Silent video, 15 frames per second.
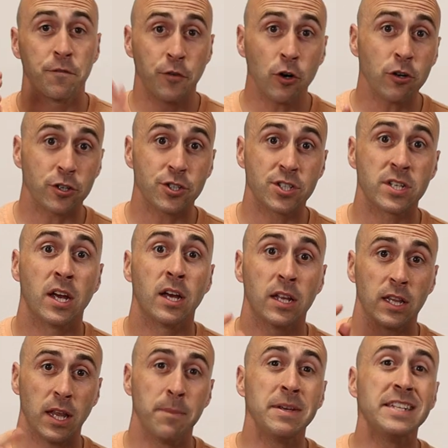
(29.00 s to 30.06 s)
First,
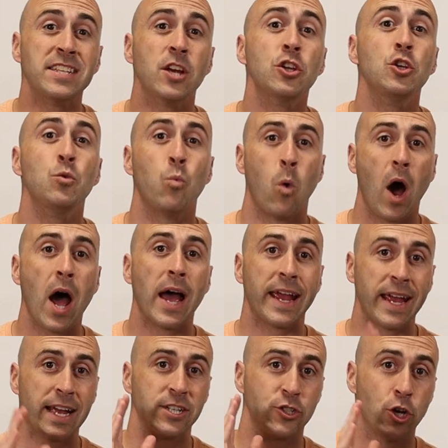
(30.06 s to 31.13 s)
let me tell you
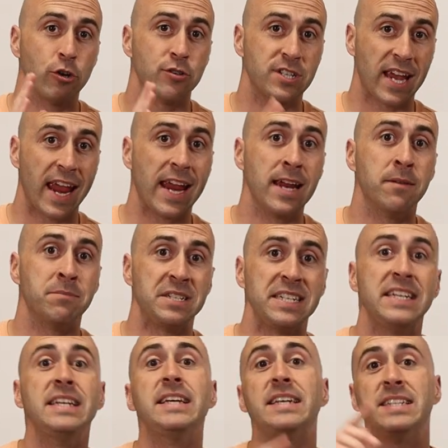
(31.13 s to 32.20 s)
why I chose A M
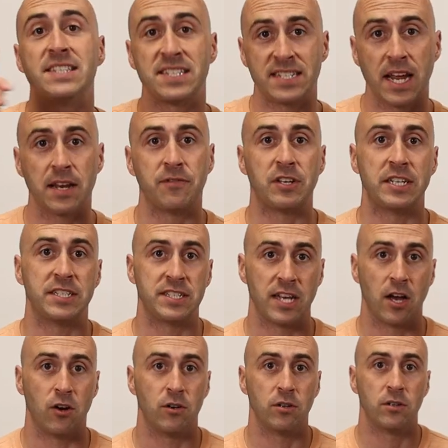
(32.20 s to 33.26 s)
D instead of
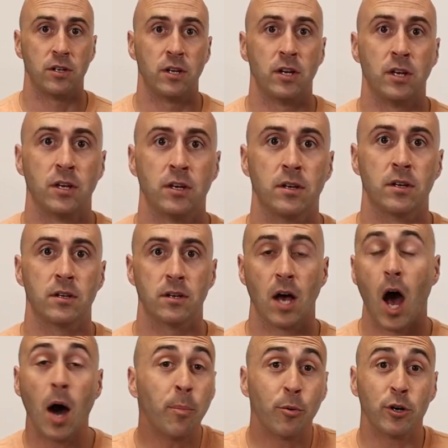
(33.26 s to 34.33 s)
Intel.
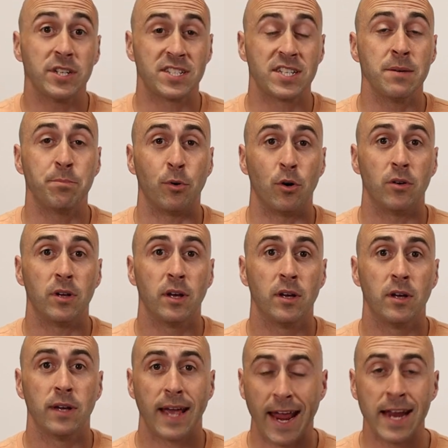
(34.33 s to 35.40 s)
I'll put it simple.
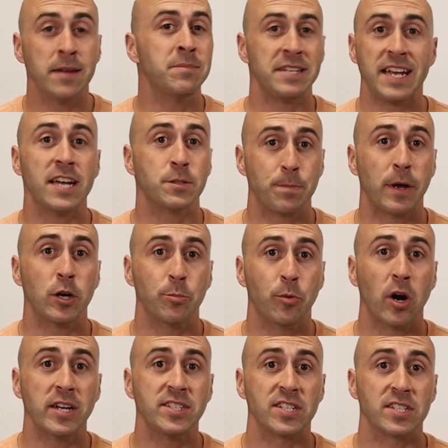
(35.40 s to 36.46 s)
A M D has better
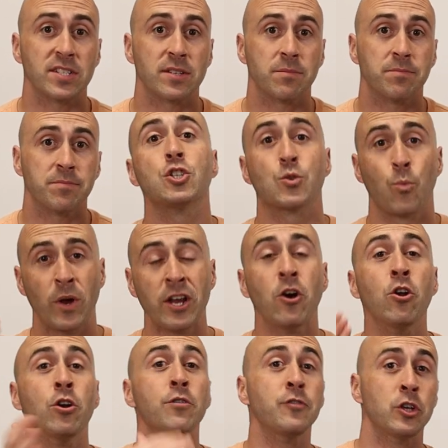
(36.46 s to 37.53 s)
prices. Swing
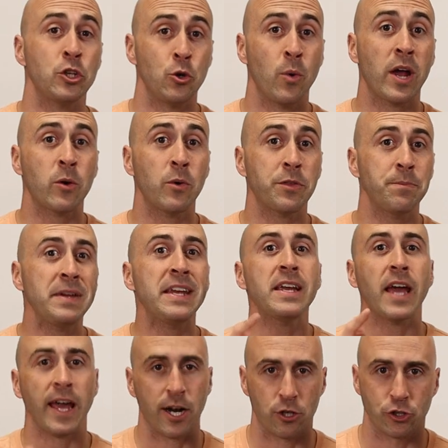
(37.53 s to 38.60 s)
on over to Newegg with
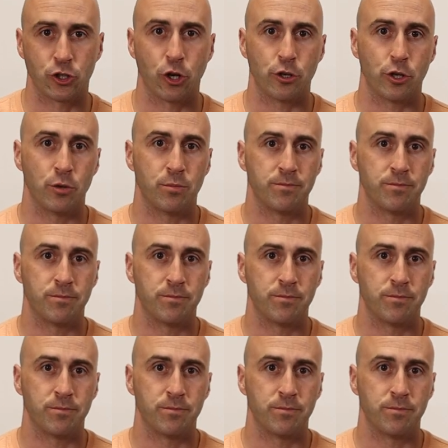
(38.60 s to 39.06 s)
me and I'll show you.